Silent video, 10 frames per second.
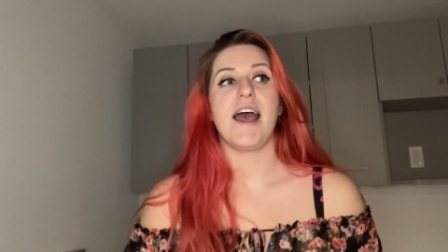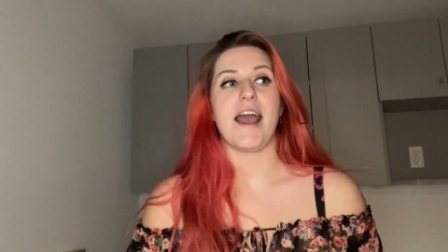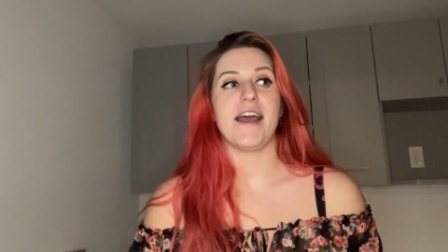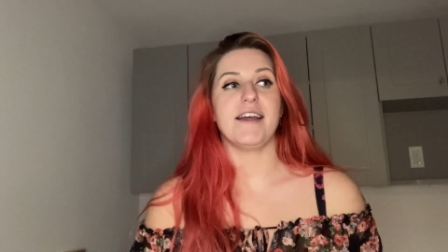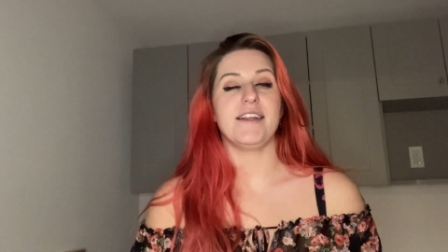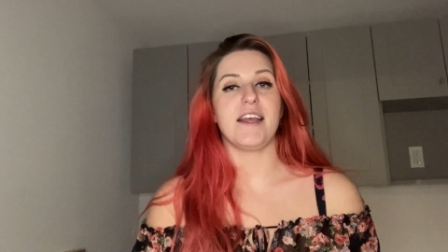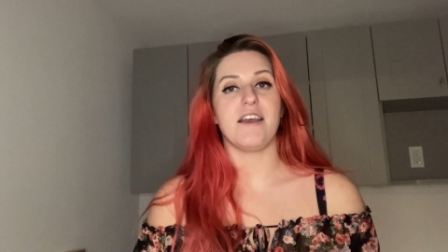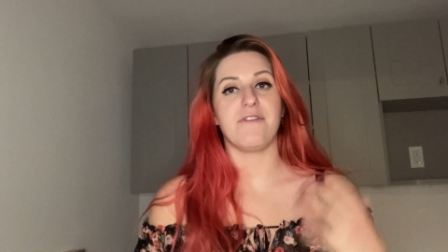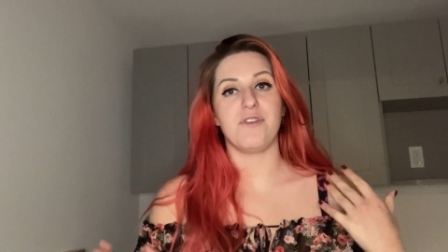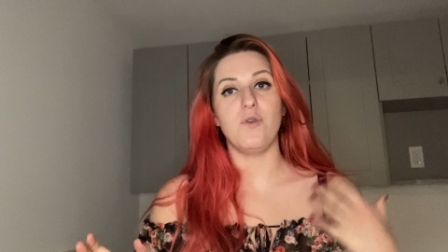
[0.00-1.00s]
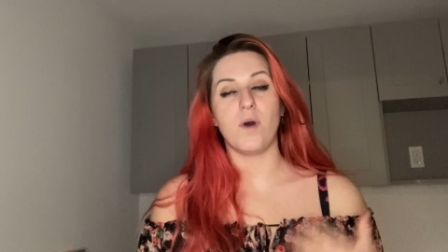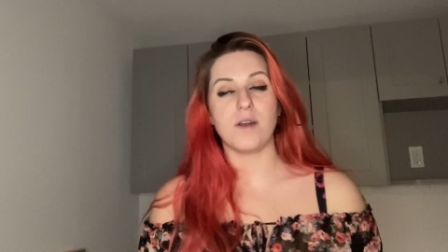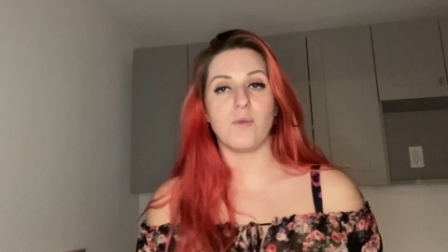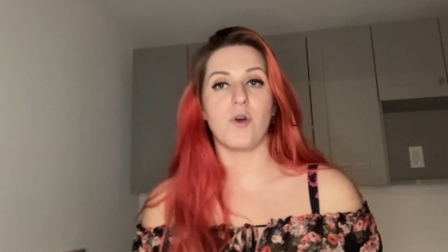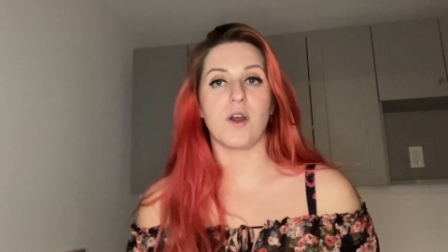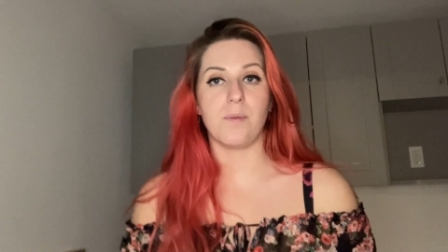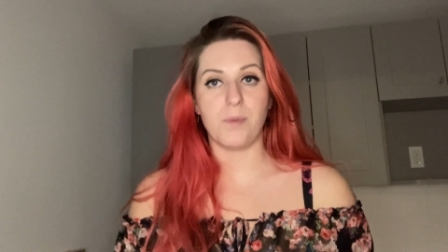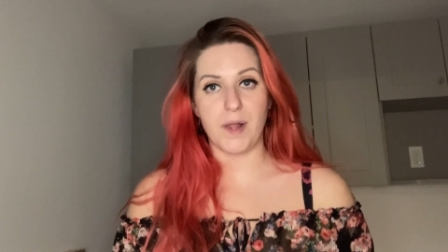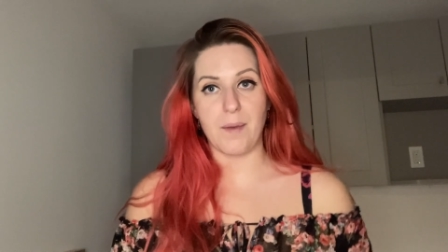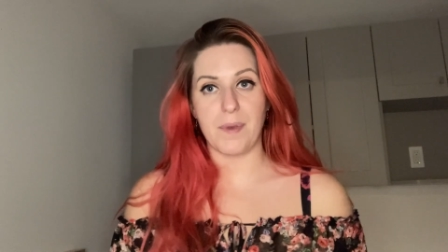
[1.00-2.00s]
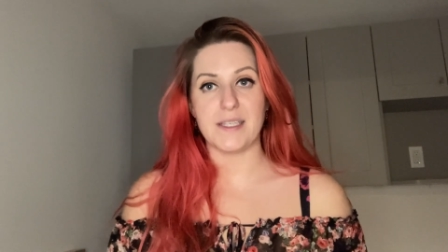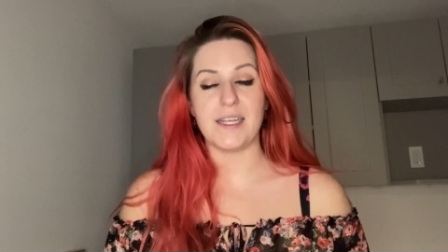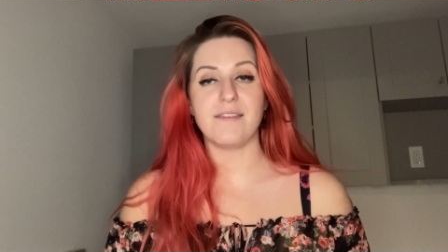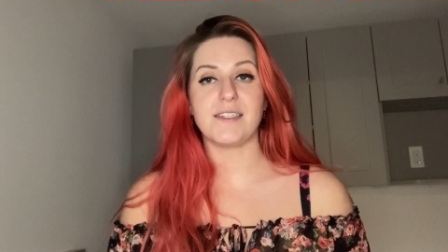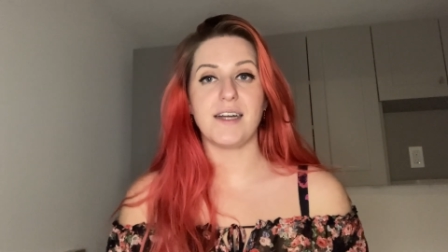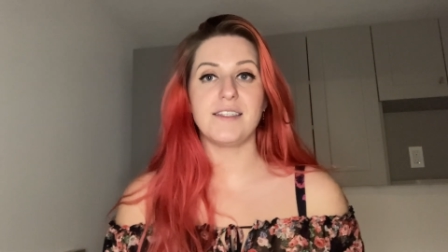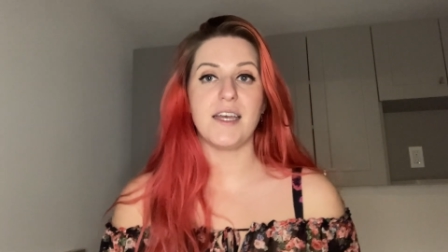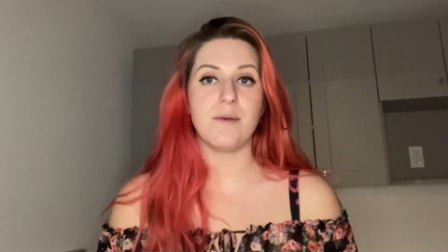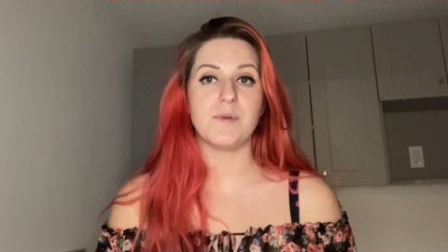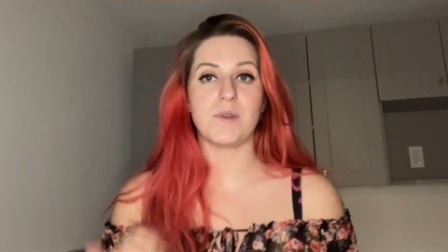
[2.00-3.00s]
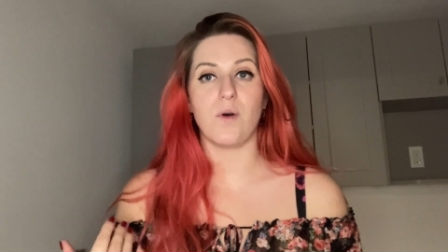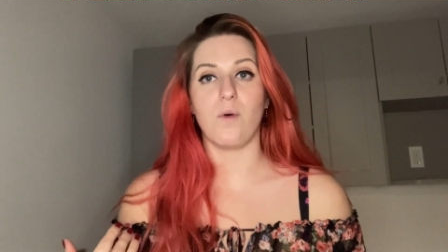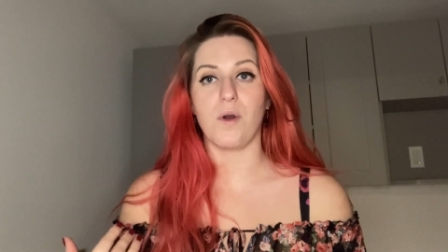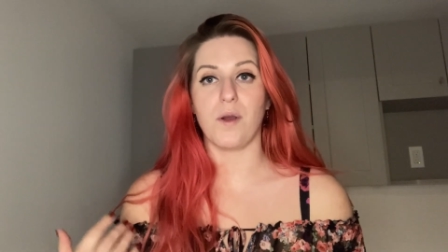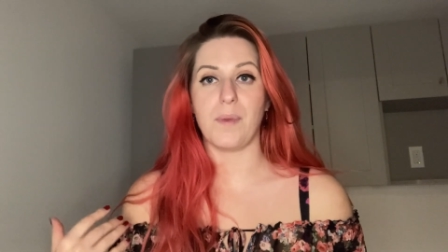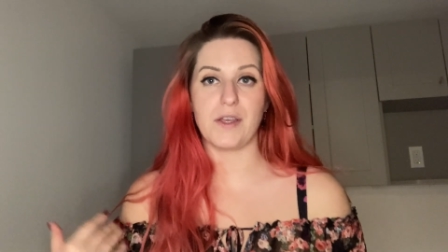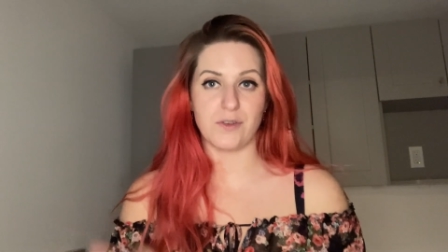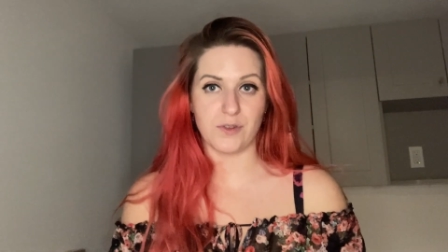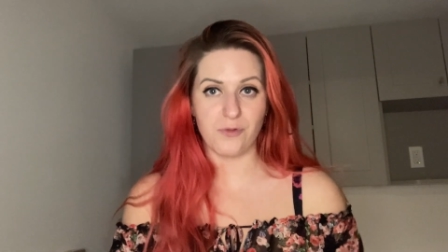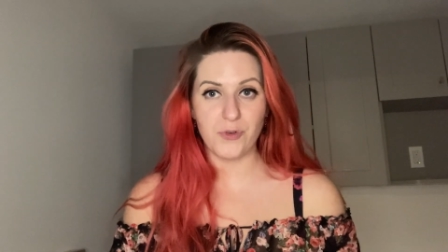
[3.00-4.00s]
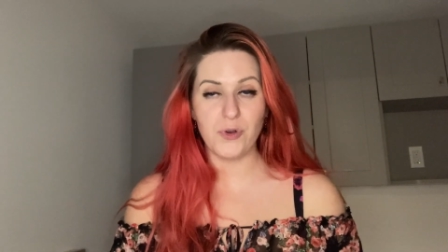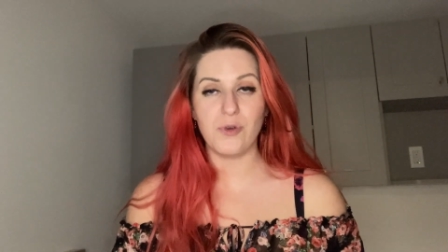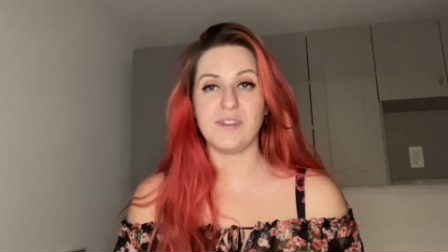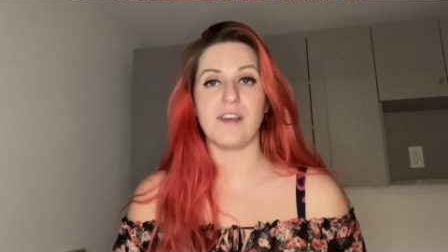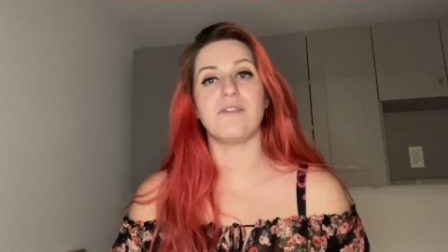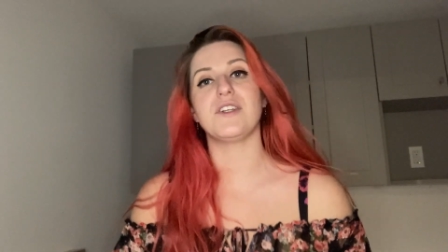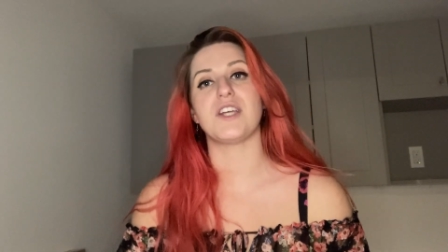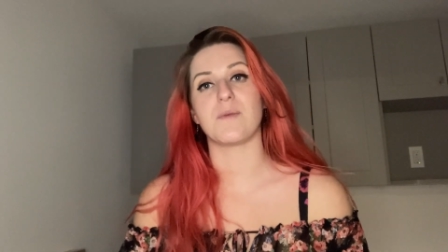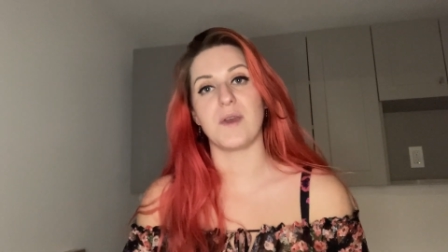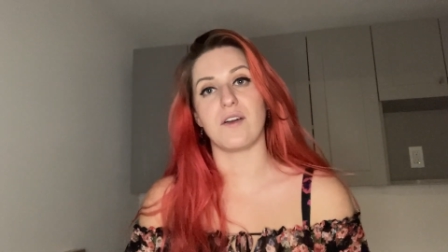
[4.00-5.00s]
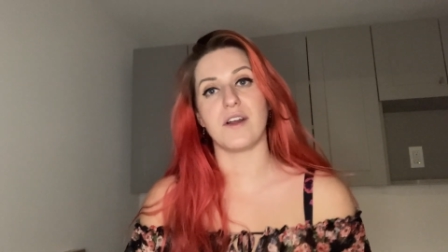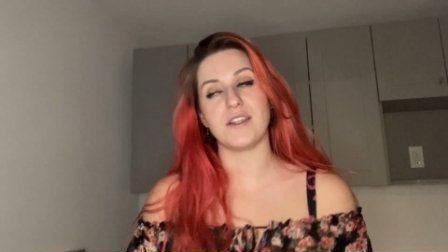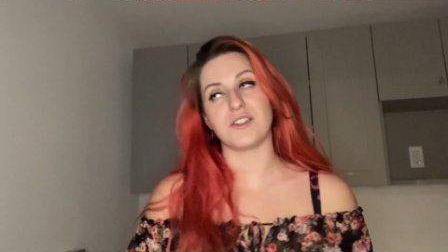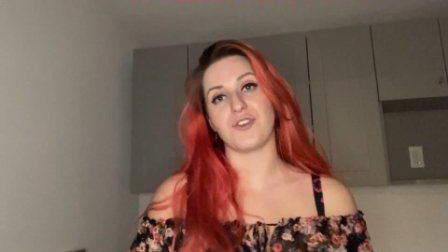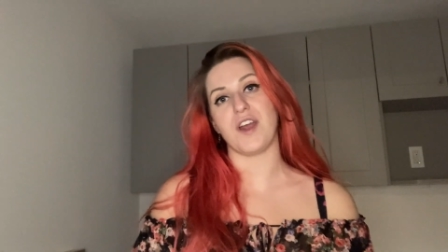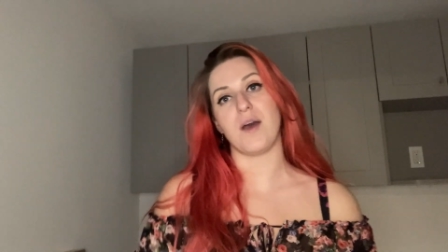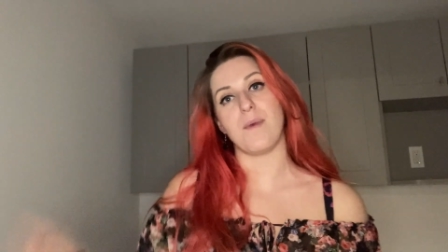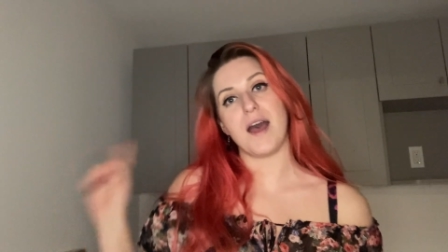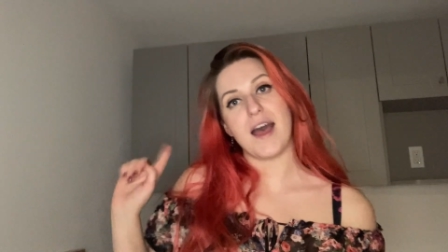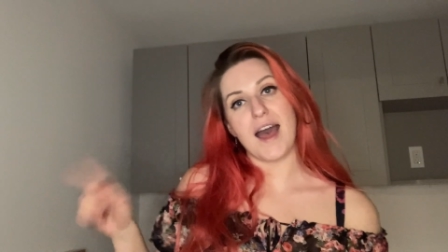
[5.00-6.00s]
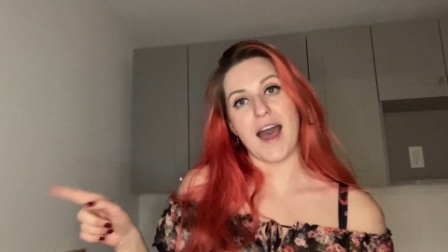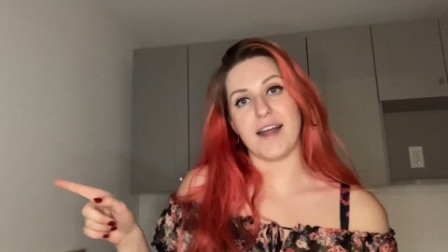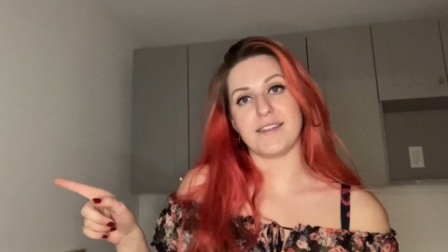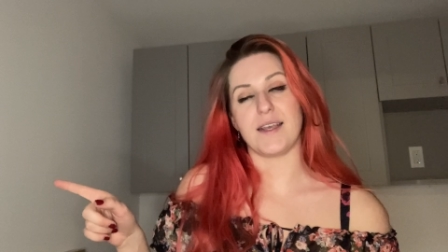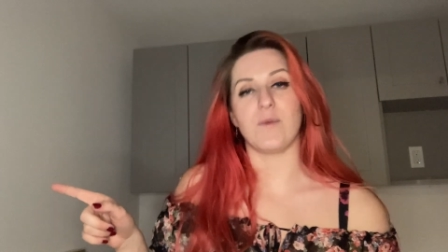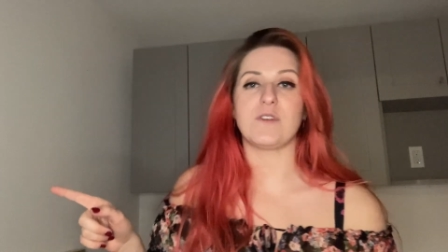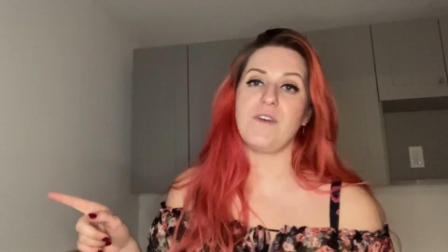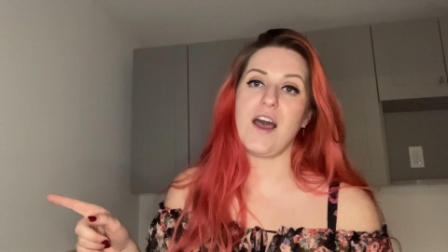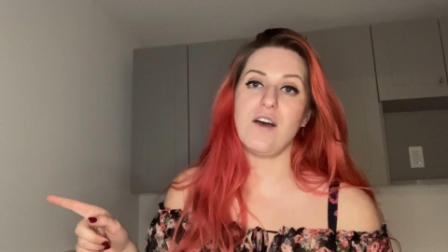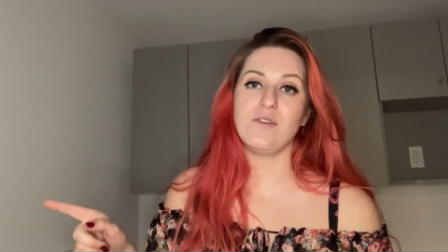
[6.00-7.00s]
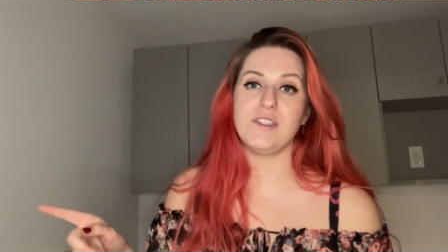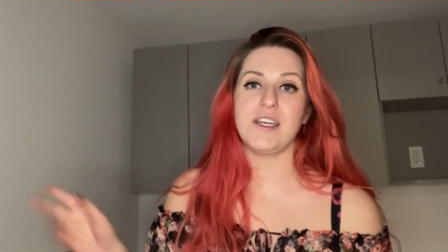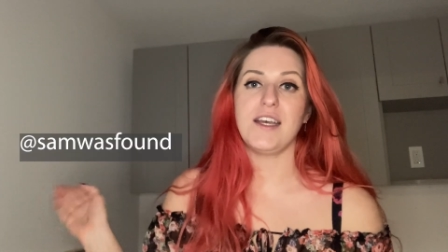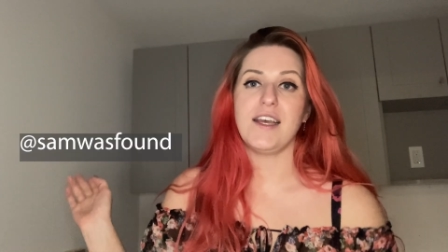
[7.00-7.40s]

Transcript: And if you want more plant-based lifestyle tips or pictures of food, definitely check me out on Instagram at Sam Was Found.